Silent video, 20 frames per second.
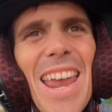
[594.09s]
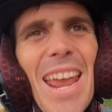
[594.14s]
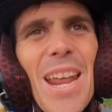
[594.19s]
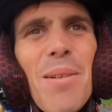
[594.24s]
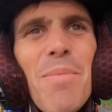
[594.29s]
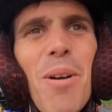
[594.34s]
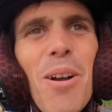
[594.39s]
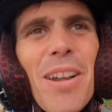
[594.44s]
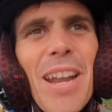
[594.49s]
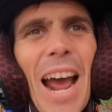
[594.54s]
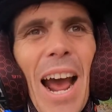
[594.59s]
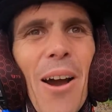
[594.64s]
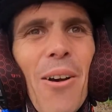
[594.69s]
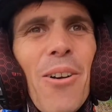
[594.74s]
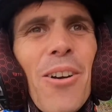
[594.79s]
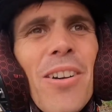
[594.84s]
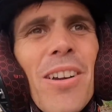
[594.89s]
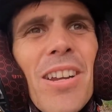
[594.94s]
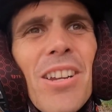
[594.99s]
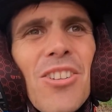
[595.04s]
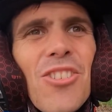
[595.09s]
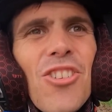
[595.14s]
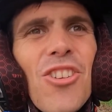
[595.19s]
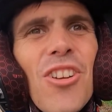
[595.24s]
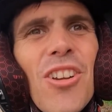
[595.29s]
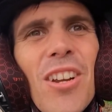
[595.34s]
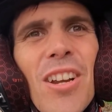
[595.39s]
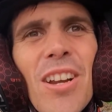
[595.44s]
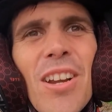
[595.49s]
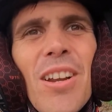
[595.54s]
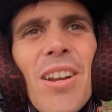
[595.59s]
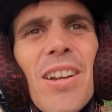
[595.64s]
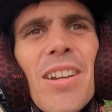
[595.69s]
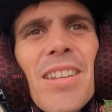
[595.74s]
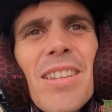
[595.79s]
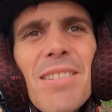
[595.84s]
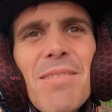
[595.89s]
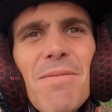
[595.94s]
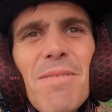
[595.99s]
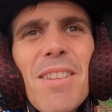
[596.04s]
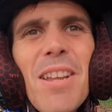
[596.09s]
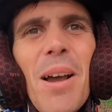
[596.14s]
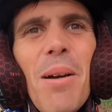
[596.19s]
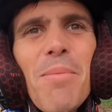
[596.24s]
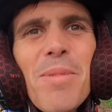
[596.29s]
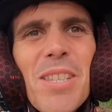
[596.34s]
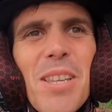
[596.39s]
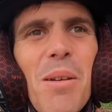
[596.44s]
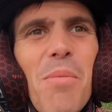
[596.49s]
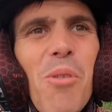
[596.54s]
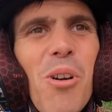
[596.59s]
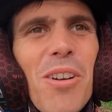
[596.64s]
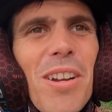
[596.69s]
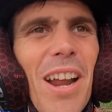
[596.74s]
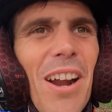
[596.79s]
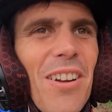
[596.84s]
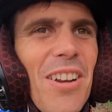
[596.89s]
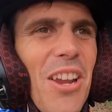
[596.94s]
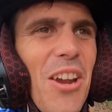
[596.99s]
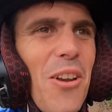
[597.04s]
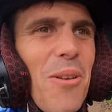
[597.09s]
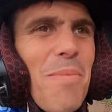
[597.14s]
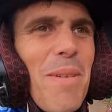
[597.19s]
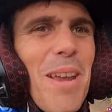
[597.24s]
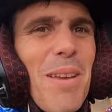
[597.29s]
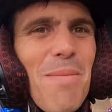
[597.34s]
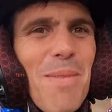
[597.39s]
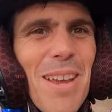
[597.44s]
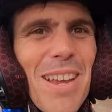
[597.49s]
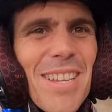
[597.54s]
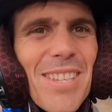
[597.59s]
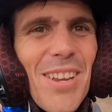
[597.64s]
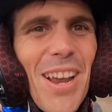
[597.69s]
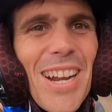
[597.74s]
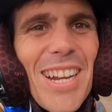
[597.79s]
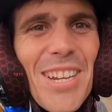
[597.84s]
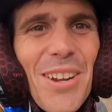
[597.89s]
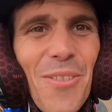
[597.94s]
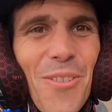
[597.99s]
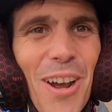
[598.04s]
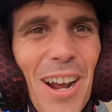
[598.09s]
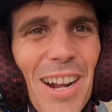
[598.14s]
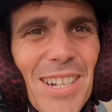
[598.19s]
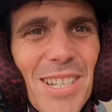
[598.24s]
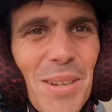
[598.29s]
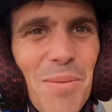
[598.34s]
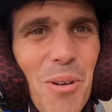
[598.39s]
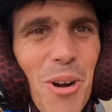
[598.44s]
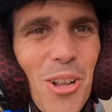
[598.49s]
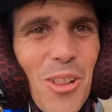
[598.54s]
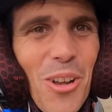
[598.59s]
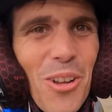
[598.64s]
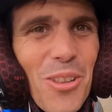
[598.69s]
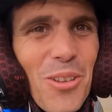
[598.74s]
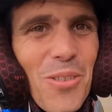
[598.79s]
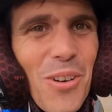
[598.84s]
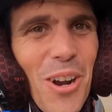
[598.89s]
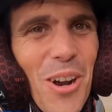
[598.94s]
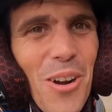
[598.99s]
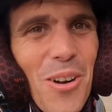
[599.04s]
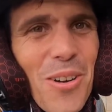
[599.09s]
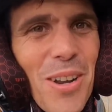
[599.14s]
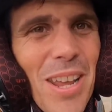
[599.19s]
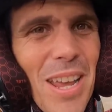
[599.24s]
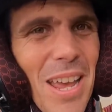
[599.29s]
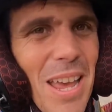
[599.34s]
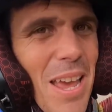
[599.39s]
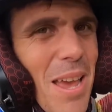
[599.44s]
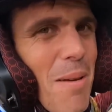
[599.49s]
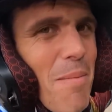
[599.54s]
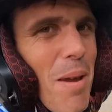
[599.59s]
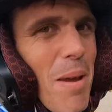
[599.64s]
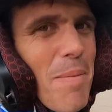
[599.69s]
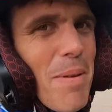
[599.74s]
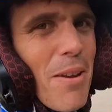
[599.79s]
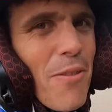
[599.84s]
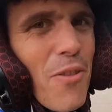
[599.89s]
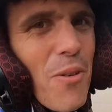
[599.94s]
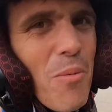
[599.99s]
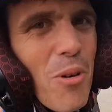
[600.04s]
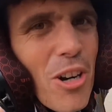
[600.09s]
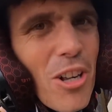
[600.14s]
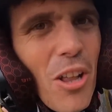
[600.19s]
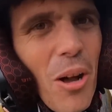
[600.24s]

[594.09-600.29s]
In about an hour, he should come somewhere down here and meet me. So I need to find somewhere along the road, maybe a few more